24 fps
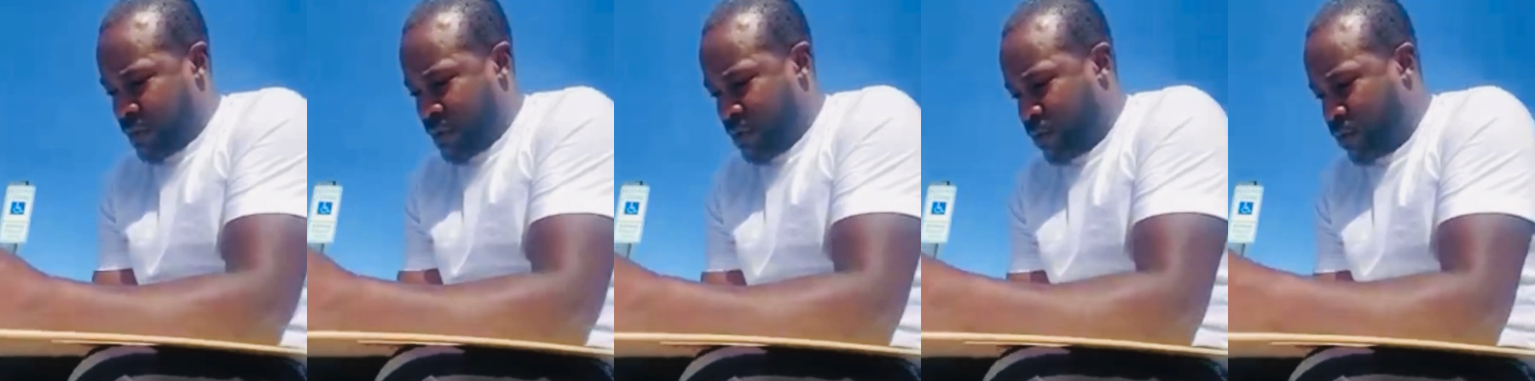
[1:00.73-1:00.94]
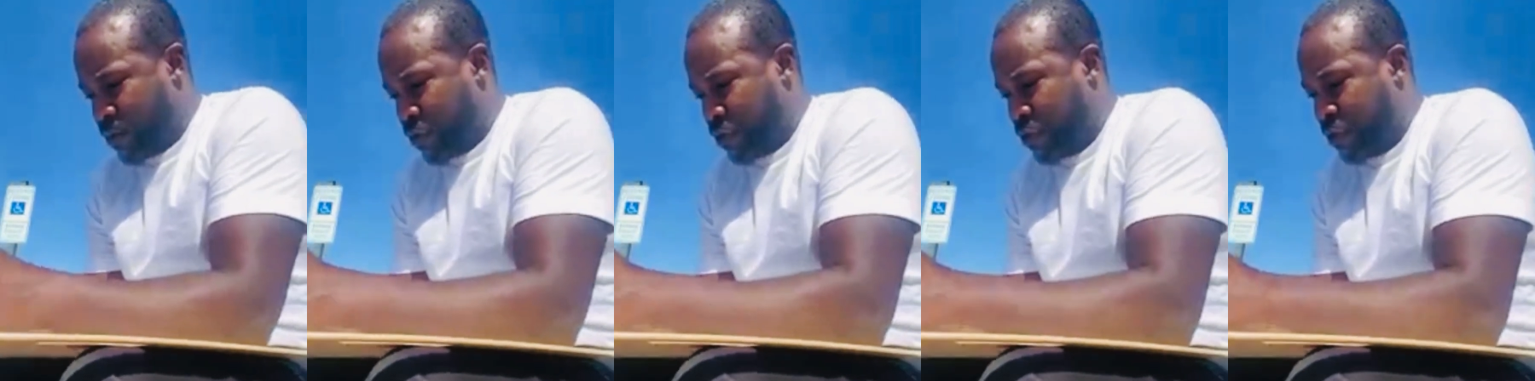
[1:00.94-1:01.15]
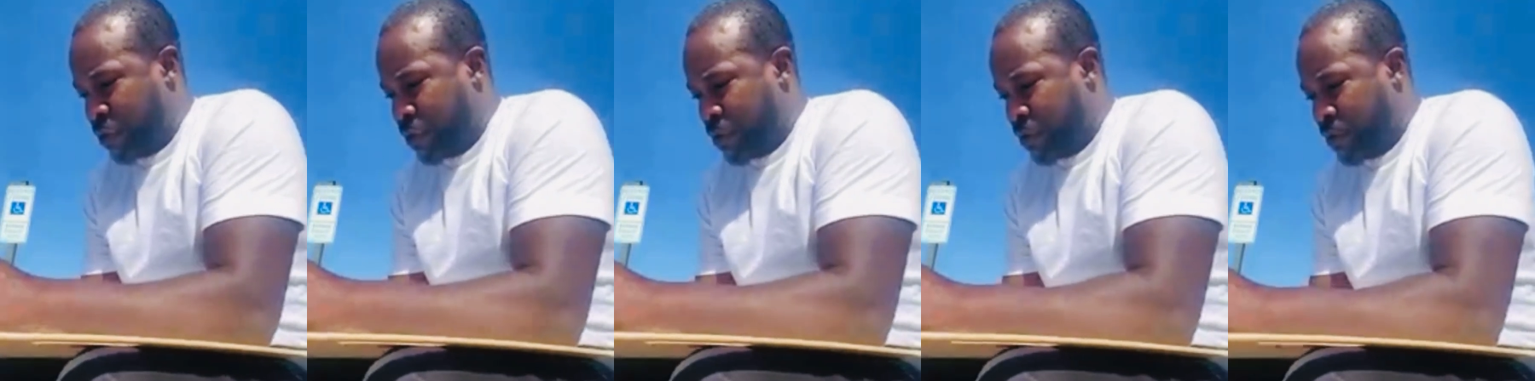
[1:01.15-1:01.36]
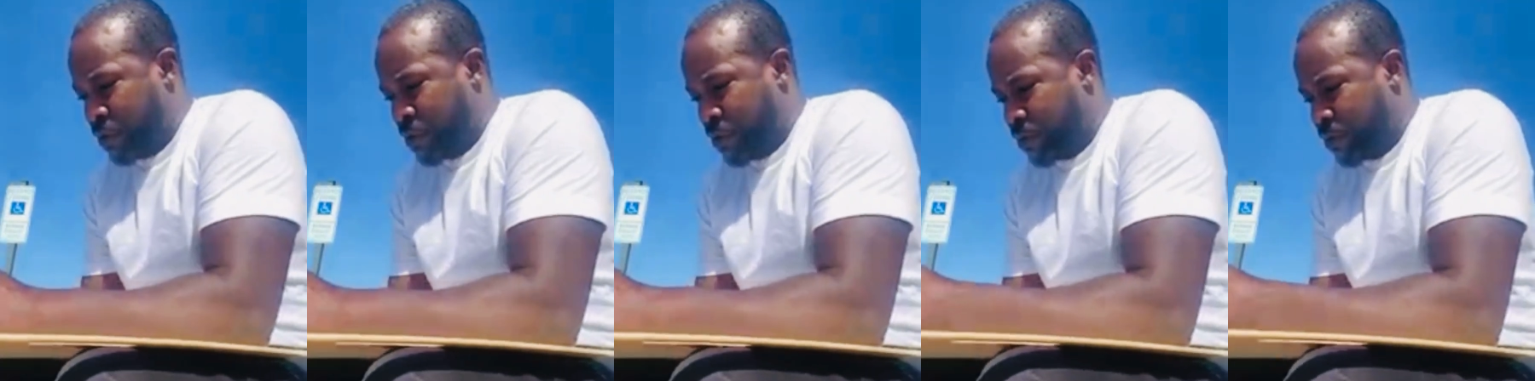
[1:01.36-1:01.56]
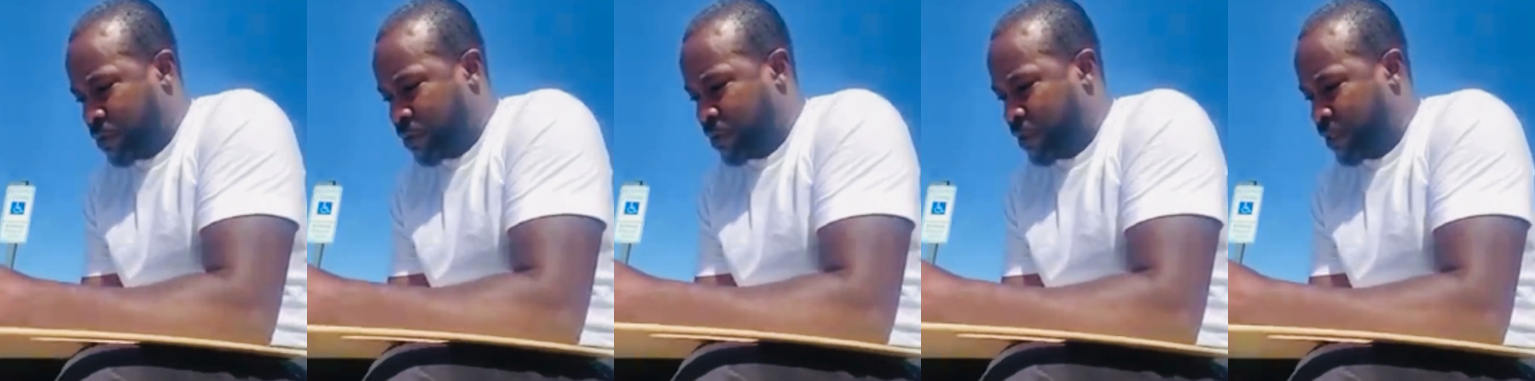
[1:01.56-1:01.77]
would do,
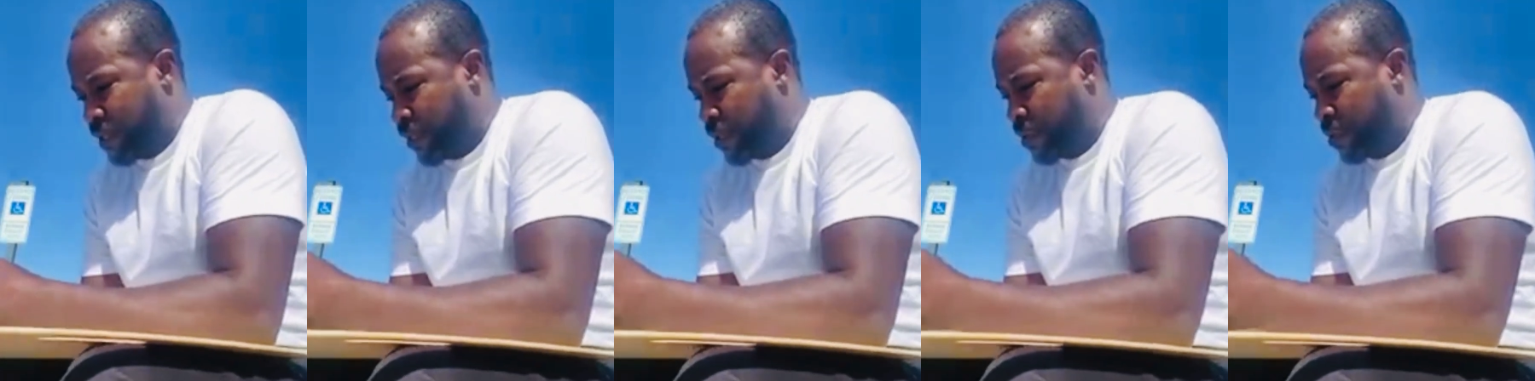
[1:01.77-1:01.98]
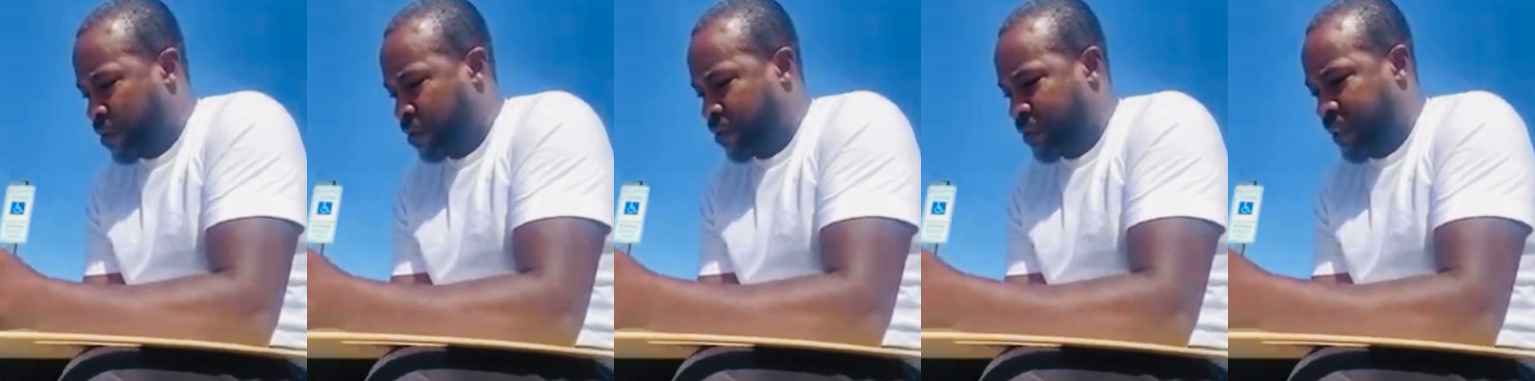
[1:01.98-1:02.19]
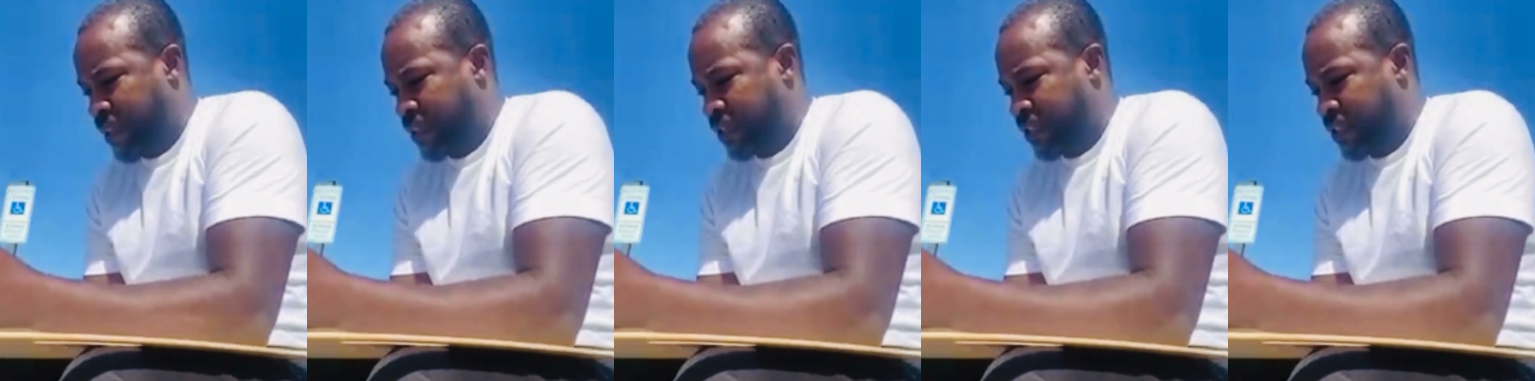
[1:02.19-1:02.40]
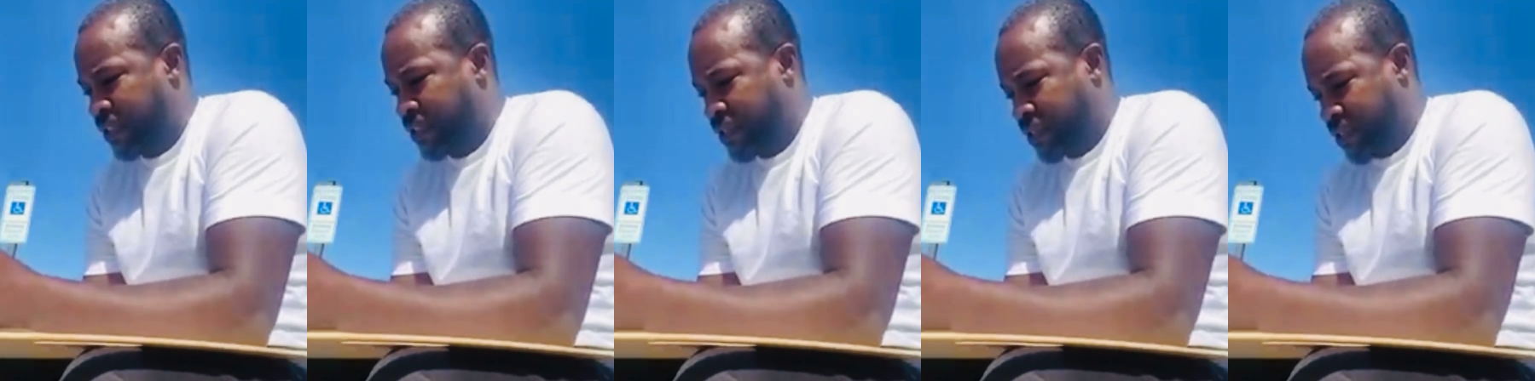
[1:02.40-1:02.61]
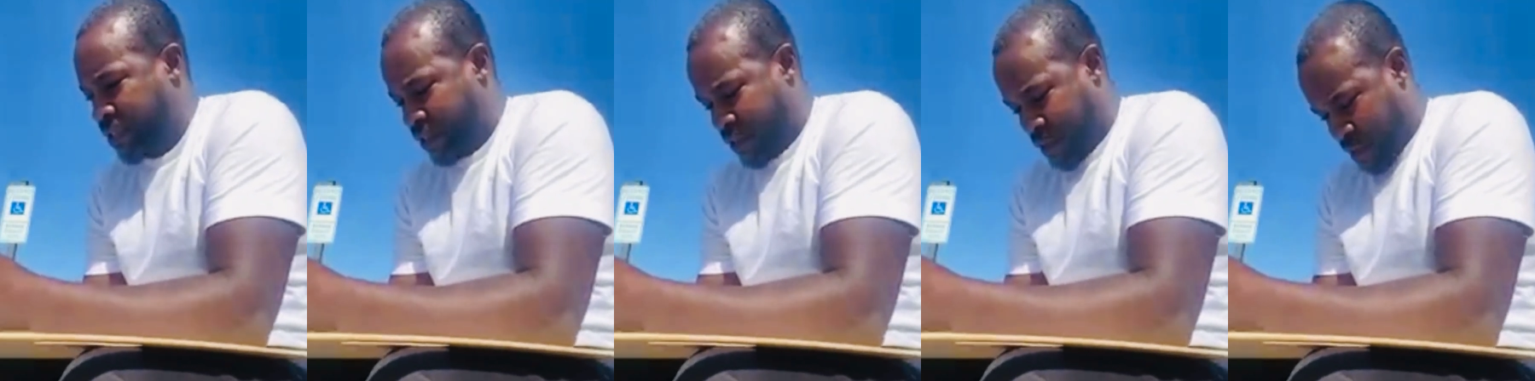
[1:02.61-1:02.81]
you know, things
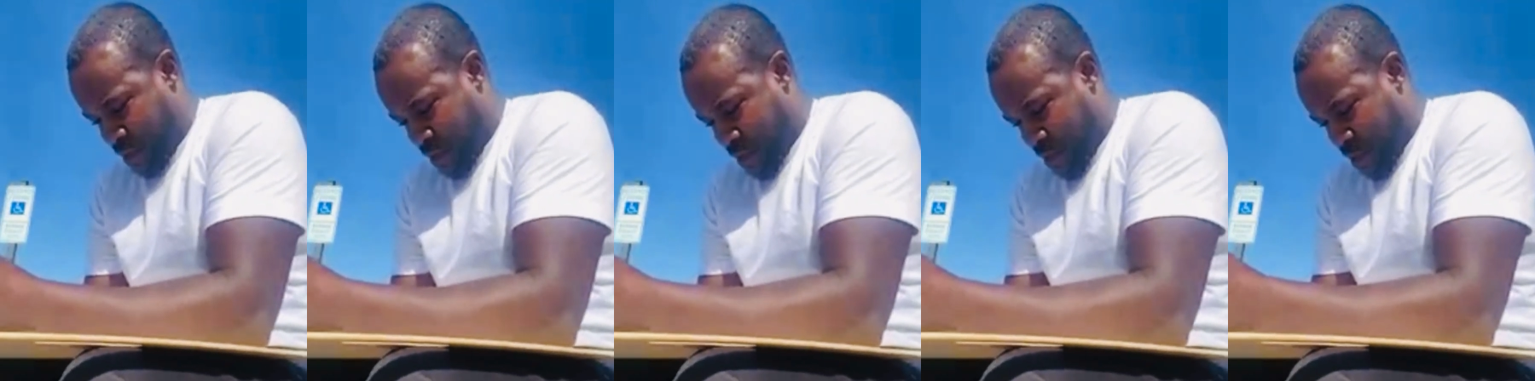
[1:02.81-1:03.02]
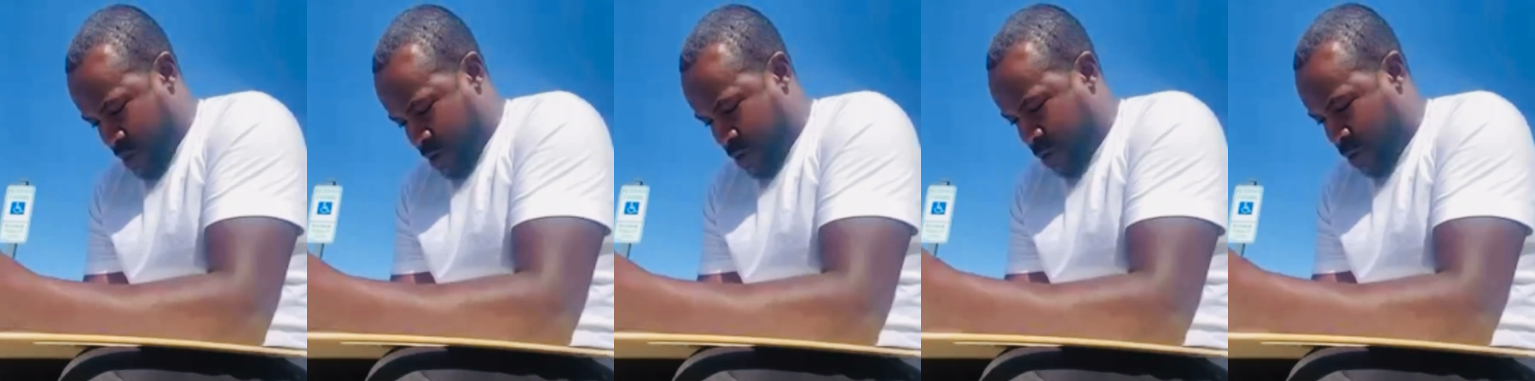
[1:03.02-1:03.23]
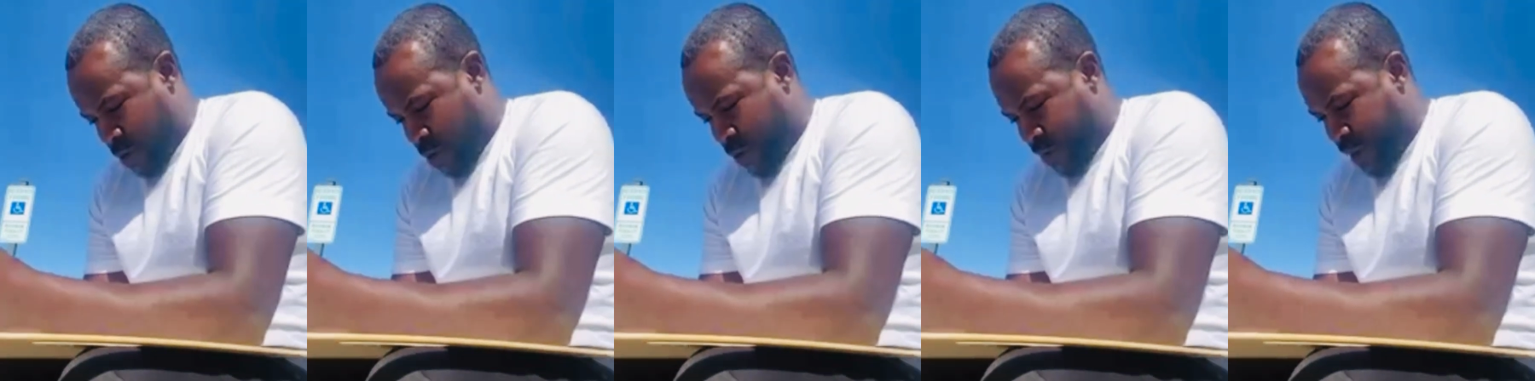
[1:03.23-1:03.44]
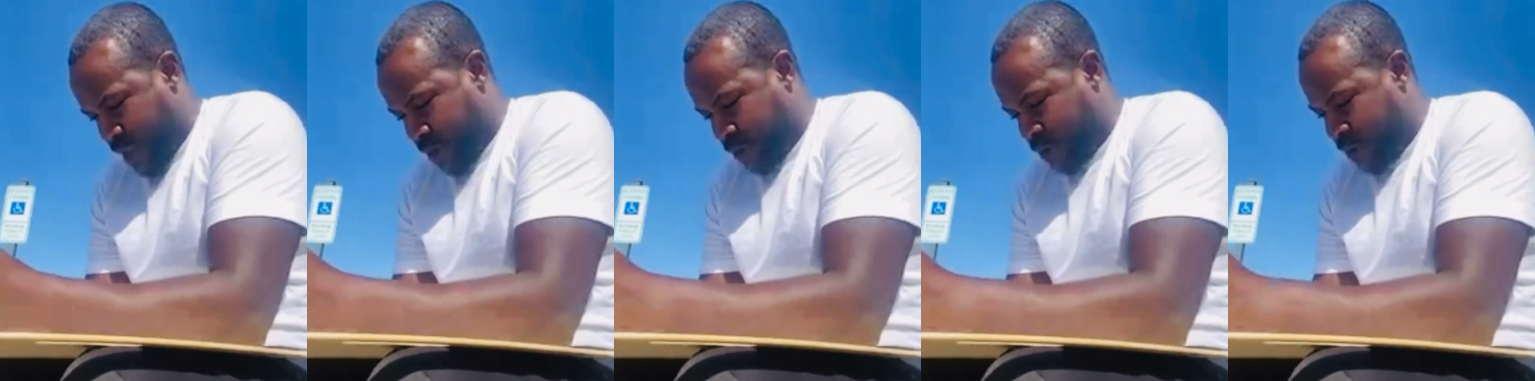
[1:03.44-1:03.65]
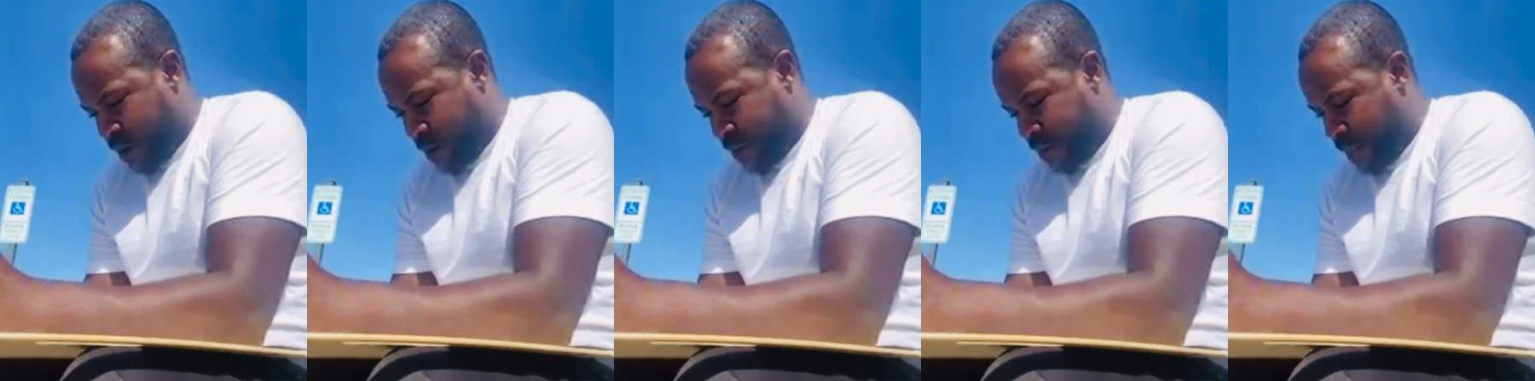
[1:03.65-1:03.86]
just brought back
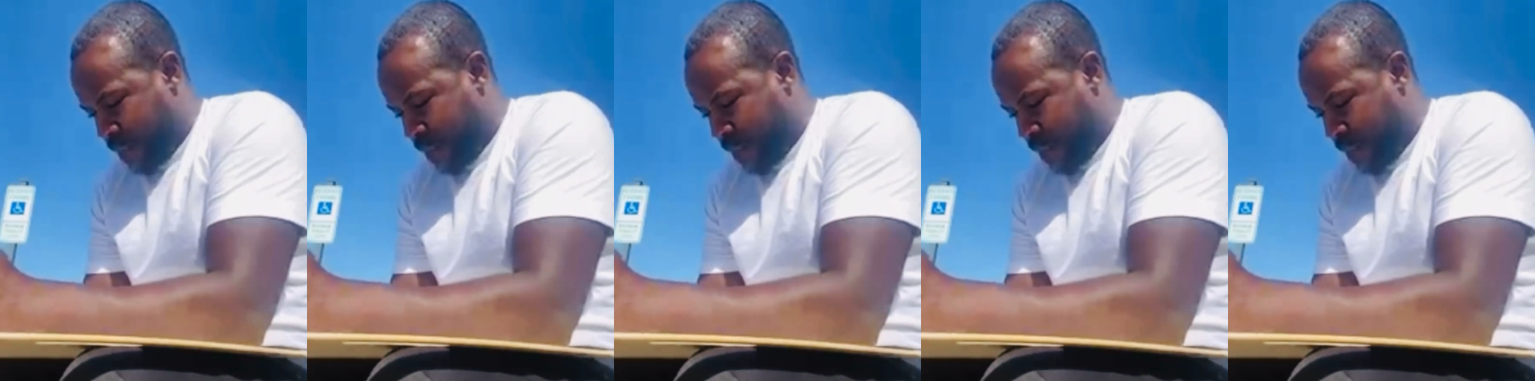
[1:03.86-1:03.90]
great